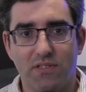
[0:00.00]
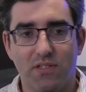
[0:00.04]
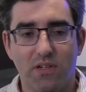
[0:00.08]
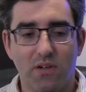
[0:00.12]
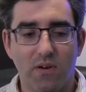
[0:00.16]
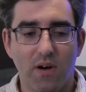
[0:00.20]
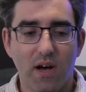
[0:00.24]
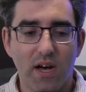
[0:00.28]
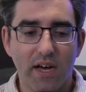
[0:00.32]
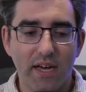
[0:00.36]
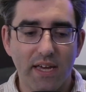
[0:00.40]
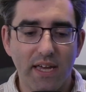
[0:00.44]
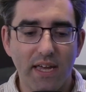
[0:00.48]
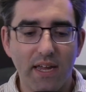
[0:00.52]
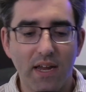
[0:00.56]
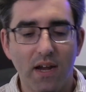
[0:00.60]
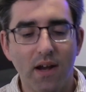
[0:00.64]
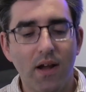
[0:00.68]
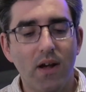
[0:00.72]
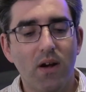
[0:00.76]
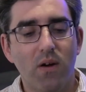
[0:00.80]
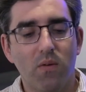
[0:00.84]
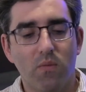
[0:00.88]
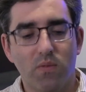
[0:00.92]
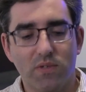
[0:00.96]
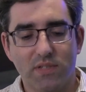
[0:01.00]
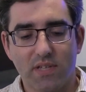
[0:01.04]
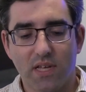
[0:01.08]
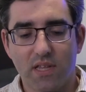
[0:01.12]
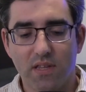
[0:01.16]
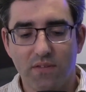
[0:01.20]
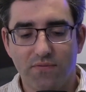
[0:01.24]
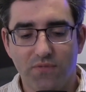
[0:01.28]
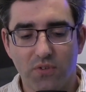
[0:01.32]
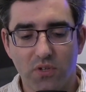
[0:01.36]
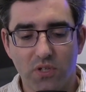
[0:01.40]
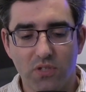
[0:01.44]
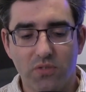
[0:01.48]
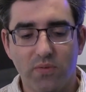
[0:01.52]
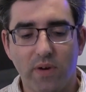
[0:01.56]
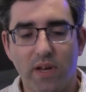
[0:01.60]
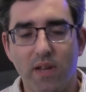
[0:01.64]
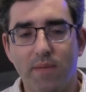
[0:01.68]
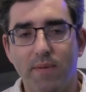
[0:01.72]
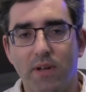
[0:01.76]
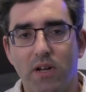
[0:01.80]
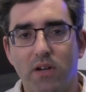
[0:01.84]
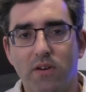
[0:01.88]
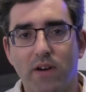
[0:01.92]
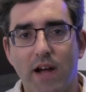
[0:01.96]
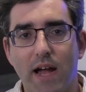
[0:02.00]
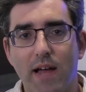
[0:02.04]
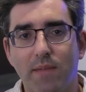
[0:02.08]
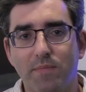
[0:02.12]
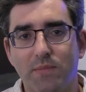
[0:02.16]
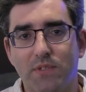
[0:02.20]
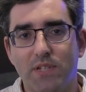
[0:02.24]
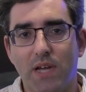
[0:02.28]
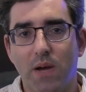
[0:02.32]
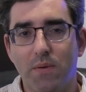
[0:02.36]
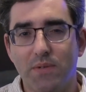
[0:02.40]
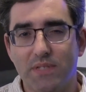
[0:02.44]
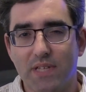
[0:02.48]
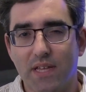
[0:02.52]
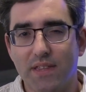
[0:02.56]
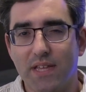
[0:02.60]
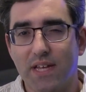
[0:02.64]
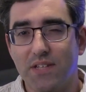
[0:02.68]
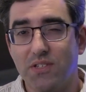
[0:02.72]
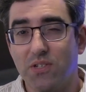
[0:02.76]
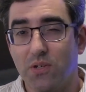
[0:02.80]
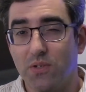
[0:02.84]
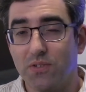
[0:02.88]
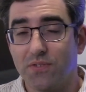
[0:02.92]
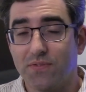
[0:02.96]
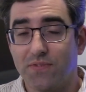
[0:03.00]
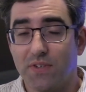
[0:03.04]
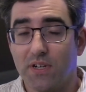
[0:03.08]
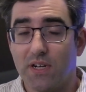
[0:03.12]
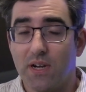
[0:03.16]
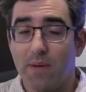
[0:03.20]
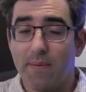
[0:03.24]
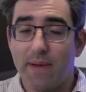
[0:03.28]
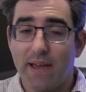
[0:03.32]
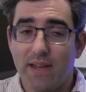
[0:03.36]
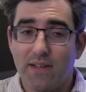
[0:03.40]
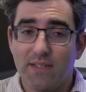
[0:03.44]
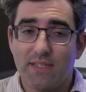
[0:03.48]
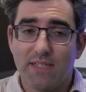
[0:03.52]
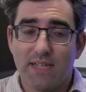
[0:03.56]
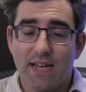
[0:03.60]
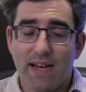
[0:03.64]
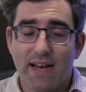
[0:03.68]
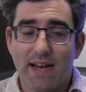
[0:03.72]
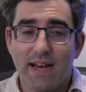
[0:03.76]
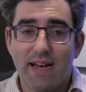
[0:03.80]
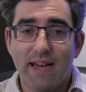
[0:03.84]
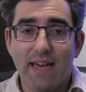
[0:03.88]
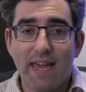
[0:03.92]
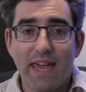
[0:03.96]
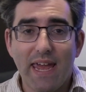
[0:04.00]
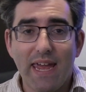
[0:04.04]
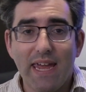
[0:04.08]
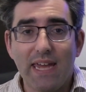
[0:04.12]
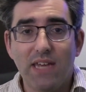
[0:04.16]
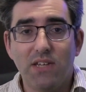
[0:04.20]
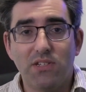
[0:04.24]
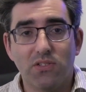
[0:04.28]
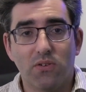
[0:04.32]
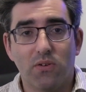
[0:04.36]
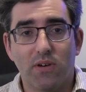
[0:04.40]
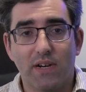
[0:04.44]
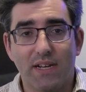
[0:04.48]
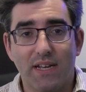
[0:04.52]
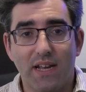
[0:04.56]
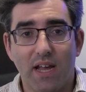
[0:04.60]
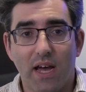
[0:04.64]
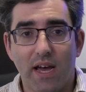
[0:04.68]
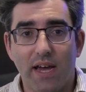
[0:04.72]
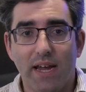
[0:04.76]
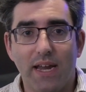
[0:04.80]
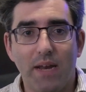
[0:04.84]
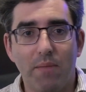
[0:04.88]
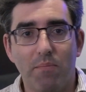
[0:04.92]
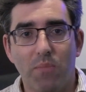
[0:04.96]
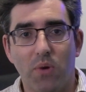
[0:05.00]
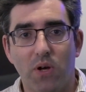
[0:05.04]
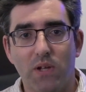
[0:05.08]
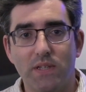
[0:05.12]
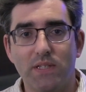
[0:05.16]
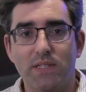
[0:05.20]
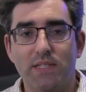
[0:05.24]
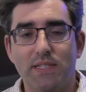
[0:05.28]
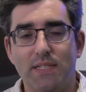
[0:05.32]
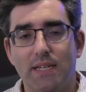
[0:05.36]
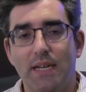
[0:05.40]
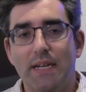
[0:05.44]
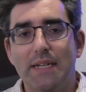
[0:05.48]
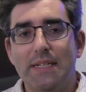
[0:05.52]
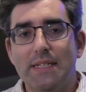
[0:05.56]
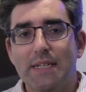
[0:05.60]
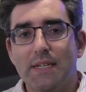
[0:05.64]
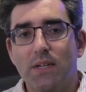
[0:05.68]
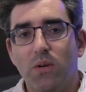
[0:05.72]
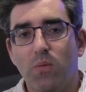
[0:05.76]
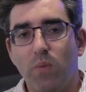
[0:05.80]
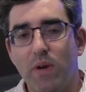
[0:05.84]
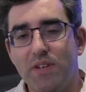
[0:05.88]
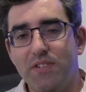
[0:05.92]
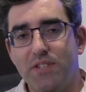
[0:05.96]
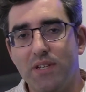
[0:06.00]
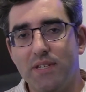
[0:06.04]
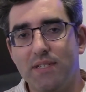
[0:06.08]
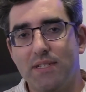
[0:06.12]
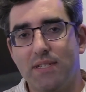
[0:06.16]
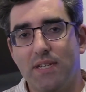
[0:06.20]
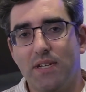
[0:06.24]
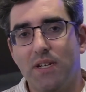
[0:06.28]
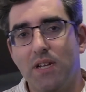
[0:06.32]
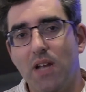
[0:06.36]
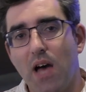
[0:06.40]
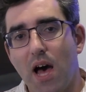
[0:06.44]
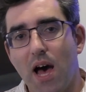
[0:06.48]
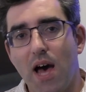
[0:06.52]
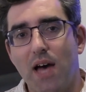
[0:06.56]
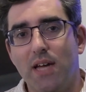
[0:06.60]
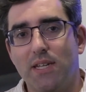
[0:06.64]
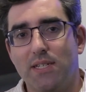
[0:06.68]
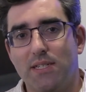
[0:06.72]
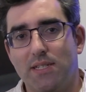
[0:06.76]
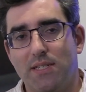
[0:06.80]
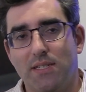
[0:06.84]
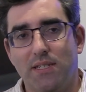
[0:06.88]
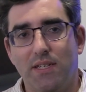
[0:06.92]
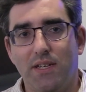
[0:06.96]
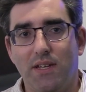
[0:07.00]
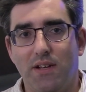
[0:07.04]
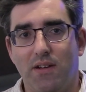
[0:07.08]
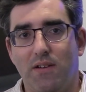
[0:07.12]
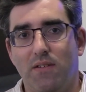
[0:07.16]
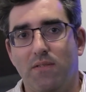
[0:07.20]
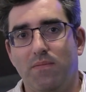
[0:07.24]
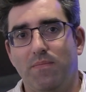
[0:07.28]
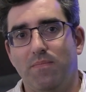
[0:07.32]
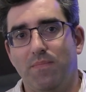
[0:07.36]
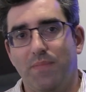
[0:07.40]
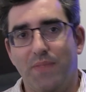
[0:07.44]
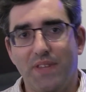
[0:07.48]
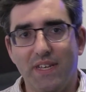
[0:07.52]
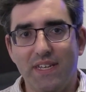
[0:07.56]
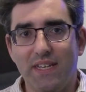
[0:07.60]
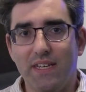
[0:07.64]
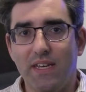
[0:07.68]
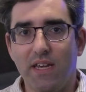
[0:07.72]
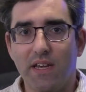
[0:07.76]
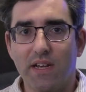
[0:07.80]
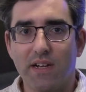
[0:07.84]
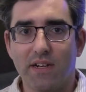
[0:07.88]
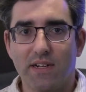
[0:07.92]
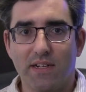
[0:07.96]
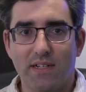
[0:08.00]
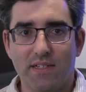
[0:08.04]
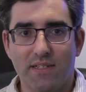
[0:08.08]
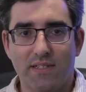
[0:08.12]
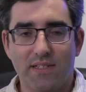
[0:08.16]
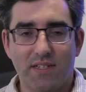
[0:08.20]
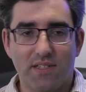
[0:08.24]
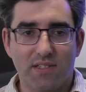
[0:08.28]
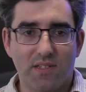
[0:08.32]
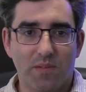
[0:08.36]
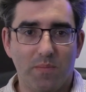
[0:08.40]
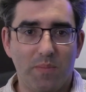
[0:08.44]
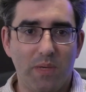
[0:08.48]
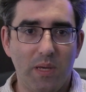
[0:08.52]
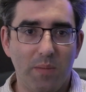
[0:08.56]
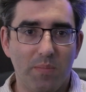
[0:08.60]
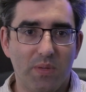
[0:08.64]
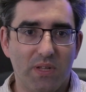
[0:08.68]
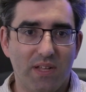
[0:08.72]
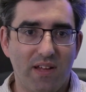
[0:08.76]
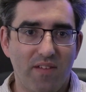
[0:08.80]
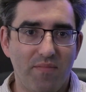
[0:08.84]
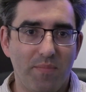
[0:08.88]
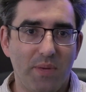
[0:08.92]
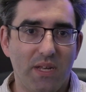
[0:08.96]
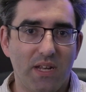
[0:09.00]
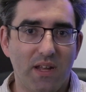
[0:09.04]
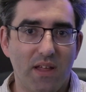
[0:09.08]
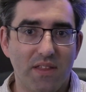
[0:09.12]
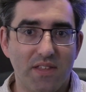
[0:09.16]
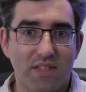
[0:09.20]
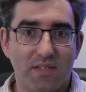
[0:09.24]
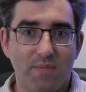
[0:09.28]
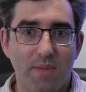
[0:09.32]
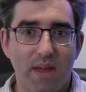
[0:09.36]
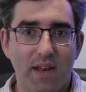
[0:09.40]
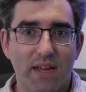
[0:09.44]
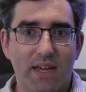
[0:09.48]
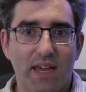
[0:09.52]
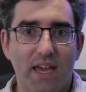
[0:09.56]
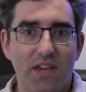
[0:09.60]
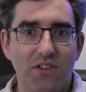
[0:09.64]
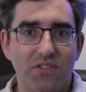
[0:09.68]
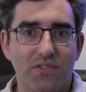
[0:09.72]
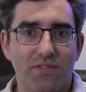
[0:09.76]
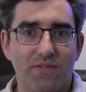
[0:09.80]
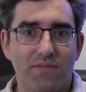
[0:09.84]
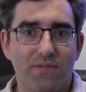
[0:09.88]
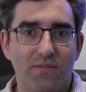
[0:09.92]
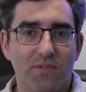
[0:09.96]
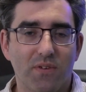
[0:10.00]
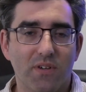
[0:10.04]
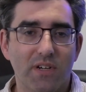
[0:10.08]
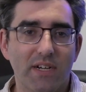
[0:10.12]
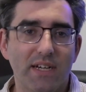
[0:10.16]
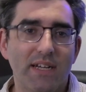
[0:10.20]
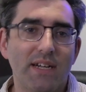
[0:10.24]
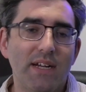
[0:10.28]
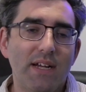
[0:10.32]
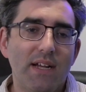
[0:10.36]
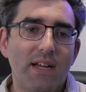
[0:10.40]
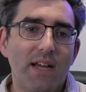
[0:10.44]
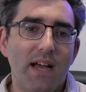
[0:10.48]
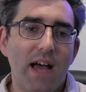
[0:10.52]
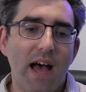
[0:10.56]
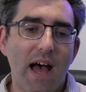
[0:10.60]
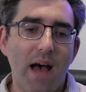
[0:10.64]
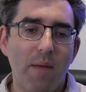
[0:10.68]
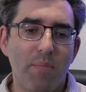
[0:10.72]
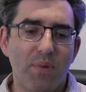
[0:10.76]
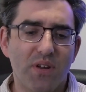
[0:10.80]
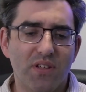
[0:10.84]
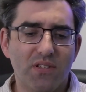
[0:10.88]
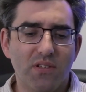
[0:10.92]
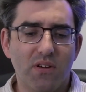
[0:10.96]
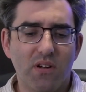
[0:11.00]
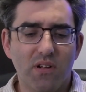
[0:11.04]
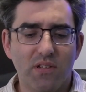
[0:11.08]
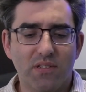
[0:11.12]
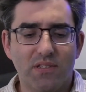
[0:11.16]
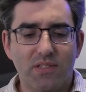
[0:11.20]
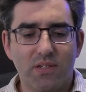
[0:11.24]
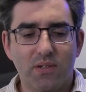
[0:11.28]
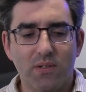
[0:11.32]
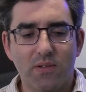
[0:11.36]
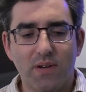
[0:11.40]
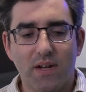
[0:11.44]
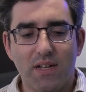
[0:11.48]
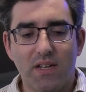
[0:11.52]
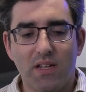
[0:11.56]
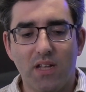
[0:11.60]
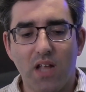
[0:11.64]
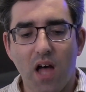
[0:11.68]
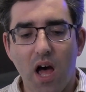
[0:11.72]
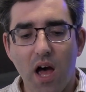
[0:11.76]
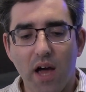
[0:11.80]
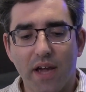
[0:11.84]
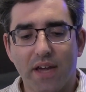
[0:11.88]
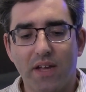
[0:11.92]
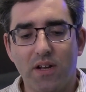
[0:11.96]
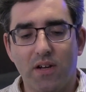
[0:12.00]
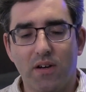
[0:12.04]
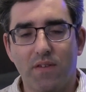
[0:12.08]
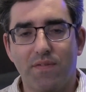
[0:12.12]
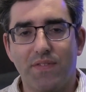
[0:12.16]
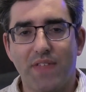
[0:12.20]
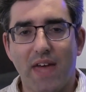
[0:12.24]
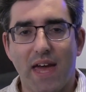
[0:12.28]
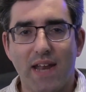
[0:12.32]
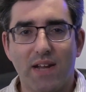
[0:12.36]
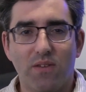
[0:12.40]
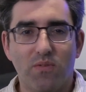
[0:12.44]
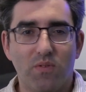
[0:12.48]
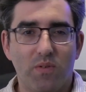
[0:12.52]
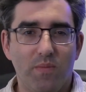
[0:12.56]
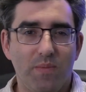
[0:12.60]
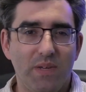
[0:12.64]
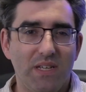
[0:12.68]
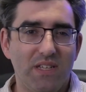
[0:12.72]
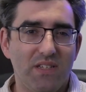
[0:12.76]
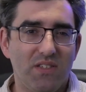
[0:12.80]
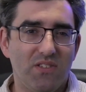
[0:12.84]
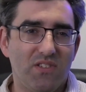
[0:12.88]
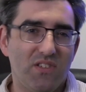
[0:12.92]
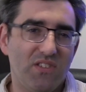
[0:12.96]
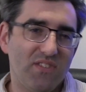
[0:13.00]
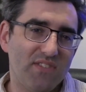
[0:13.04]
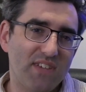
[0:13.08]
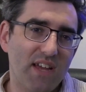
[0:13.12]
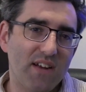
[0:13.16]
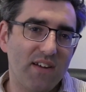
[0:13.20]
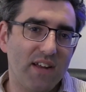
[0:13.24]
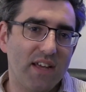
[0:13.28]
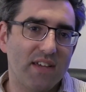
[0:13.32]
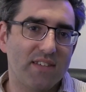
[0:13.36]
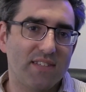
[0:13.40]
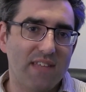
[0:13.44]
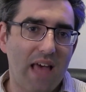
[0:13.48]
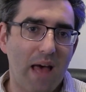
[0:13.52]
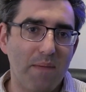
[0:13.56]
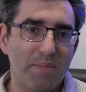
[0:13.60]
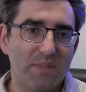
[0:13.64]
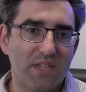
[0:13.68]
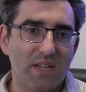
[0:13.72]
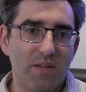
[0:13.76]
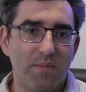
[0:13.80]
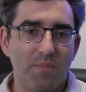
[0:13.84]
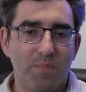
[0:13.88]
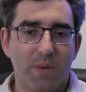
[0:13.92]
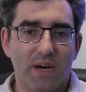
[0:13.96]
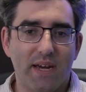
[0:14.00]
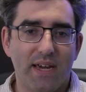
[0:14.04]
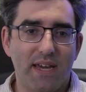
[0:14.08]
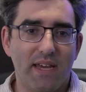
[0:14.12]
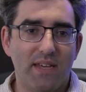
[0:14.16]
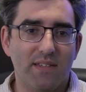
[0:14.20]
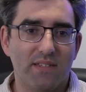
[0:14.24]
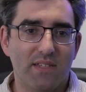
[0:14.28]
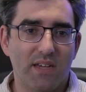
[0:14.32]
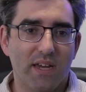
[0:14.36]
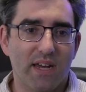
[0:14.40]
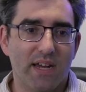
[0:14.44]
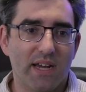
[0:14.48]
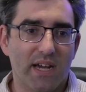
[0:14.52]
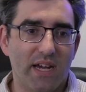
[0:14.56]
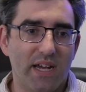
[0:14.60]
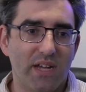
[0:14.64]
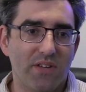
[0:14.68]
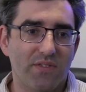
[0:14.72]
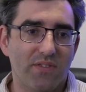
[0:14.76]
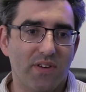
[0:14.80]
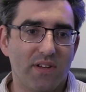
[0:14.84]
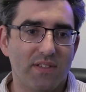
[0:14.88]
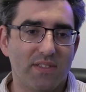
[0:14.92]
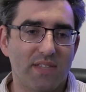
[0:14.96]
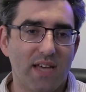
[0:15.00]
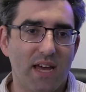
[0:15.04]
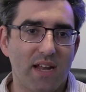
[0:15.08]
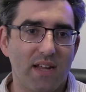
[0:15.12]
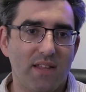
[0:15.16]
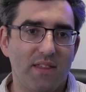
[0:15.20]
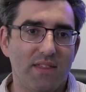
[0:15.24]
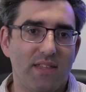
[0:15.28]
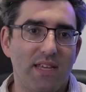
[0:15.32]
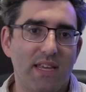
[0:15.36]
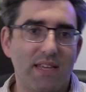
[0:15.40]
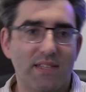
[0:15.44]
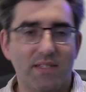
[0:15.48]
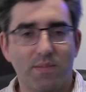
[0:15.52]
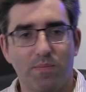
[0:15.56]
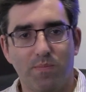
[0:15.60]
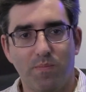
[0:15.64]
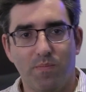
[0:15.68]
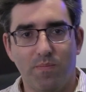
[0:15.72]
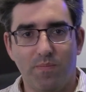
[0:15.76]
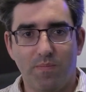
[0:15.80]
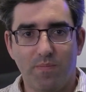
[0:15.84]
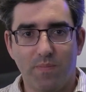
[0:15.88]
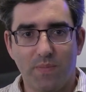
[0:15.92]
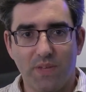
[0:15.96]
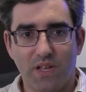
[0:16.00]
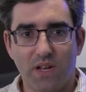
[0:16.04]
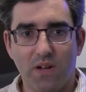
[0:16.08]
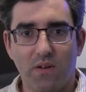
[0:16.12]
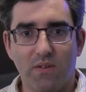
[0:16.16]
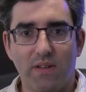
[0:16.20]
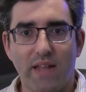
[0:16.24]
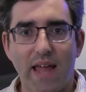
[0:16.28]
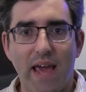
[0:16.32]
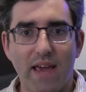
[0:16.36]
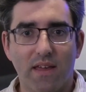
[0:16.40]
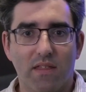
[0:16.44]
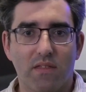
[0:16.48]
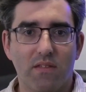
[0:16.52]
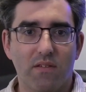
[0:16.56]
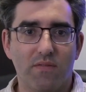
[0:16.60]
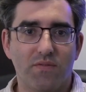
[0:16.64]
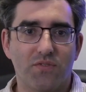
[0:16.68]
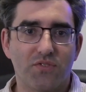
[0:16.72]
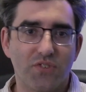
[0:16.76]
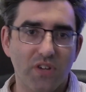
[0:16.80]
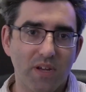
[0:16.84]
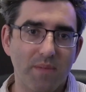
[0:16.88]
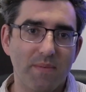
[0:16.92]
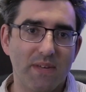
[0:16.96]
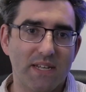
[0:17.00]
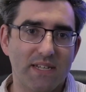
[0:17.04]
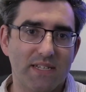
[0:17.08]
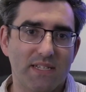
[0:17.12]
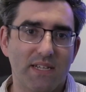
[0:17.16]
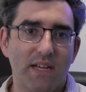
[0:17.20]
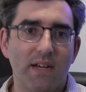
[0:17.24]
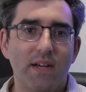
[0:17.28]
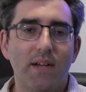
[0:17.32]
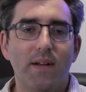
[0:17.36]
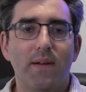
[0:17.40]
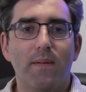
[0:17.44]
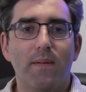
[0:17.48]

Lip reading: So I was on the full 20 milligrams. I was on that dose for about 8 or 9 months, which is not, the years that some people have been on this medication for, but it's also long enough that it would be generally accepted by psychiatrists that at this, length of treatment,